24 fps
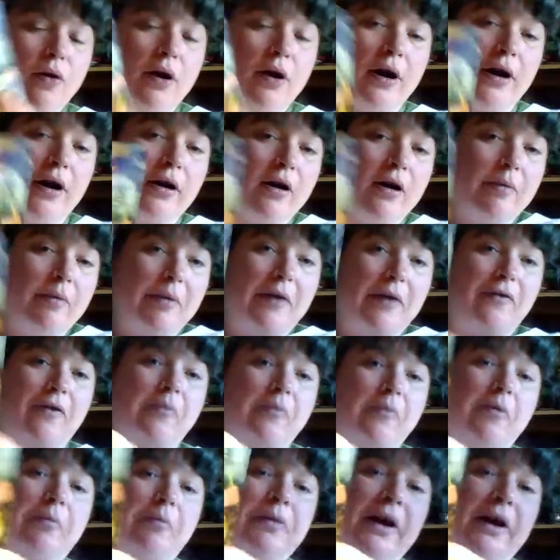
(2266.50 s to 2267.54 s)
Or coming
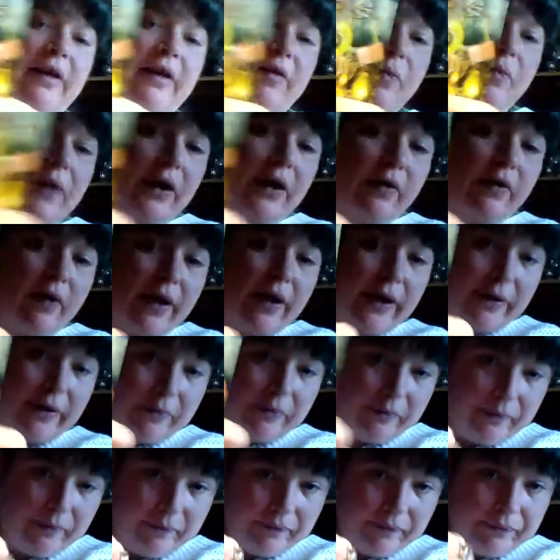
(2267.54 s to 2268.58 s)
from a place where like
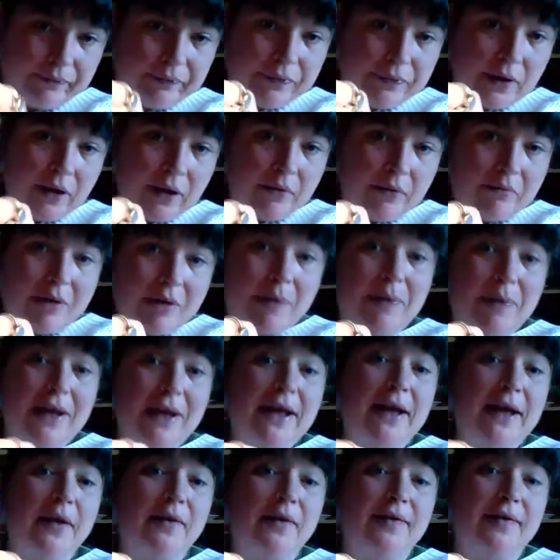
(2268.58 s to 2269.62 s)
maybe
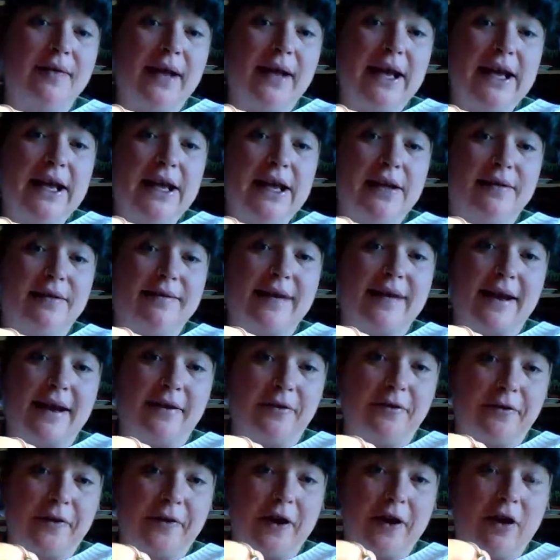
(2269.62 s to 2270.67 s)
he
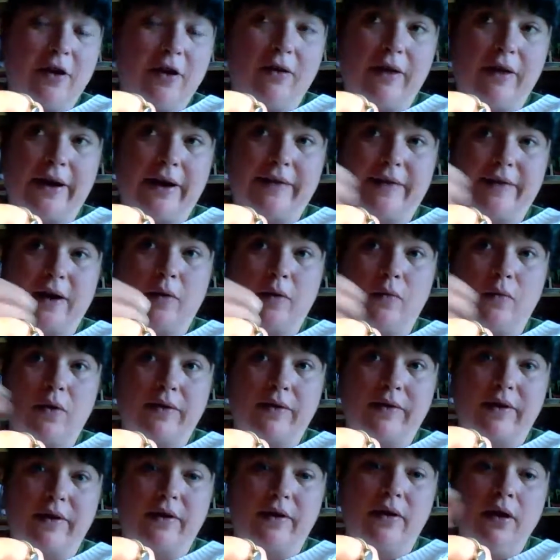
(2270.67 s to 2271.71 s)
did feel like there
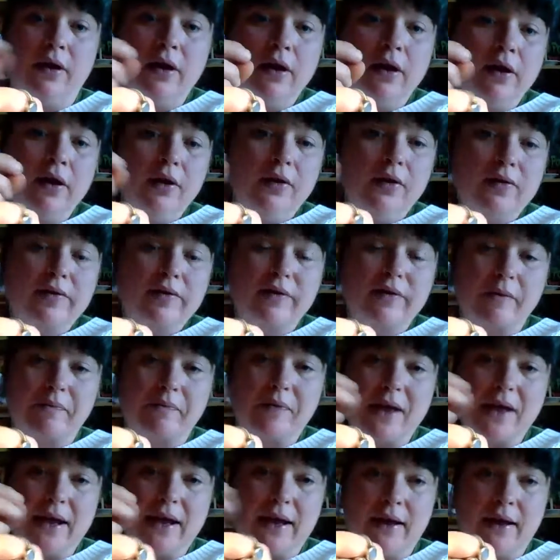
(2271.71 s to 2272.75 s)
wasn't
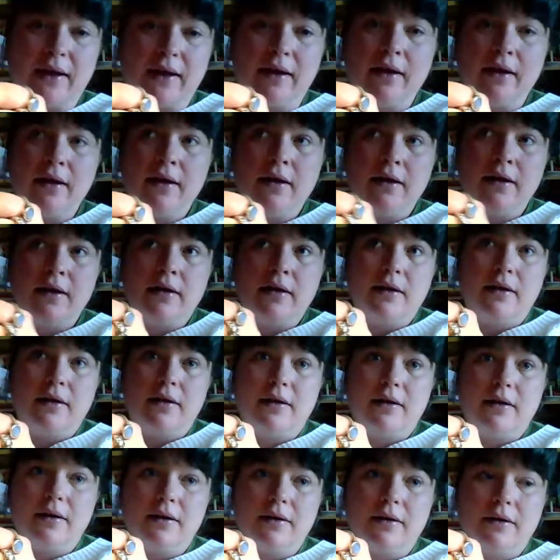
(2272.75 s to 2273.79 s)
something,
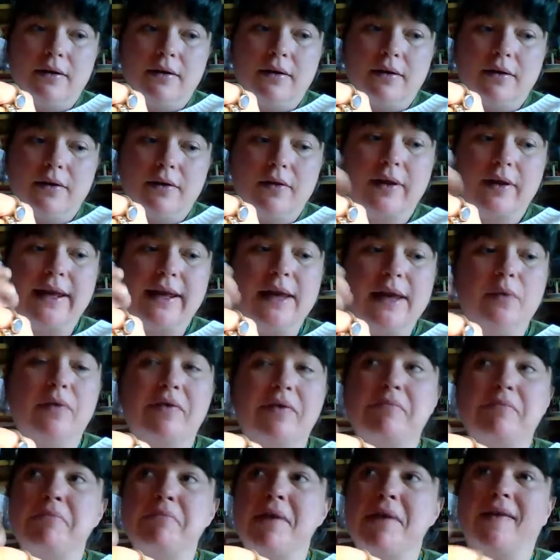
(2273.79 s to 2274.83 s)
like he
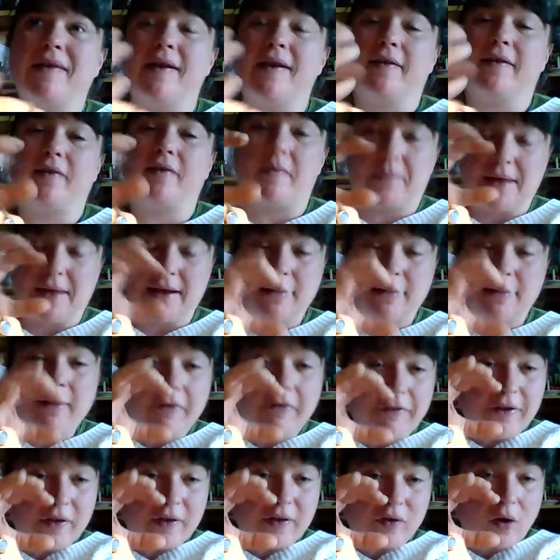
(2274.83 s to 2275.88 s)
was missing something in the
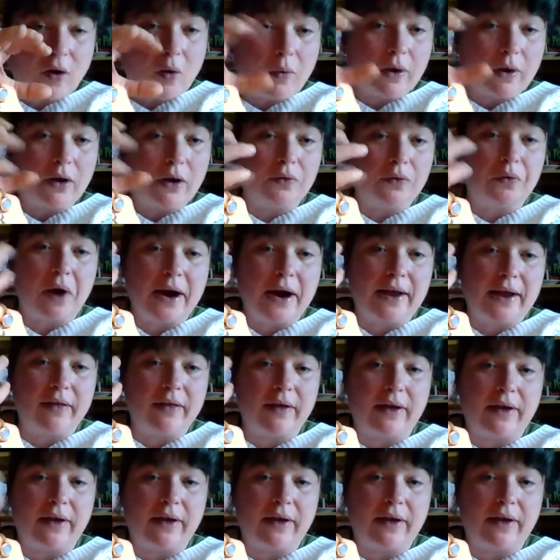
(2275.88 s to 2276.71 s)
physical world, right?